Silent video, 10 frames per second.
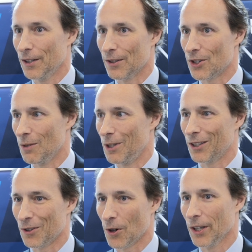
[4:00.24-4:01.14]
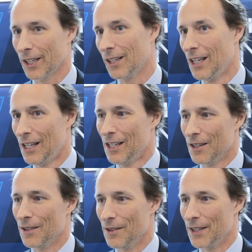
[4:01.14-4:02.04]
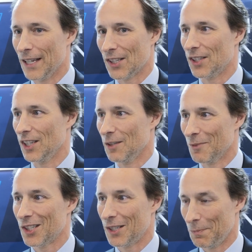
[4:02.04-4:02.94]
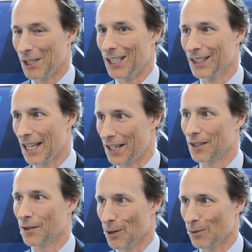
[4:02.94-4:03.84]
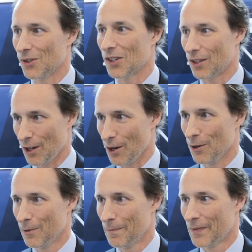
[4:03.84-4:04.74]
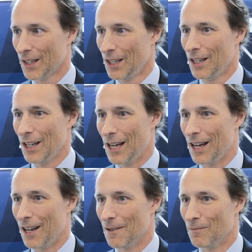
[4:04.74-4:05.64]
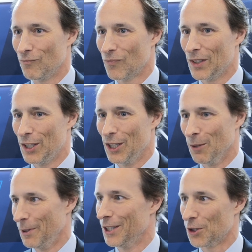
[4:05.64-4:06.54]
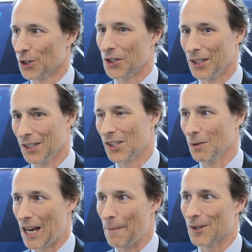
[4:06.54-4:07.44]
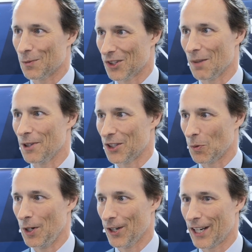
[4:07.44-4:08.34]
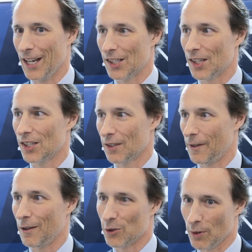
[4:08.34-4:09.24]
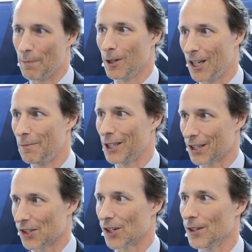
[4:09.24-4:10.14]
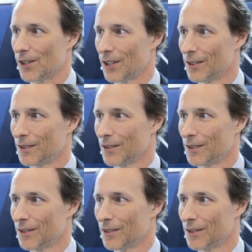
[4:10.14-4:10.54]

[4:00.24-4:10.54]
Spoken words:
There's nobody controlling it. The SEC seems to be letting those go. It'll be interesting to see what happens with some of the tweener cases. If I was Ripple, I'd be concerned.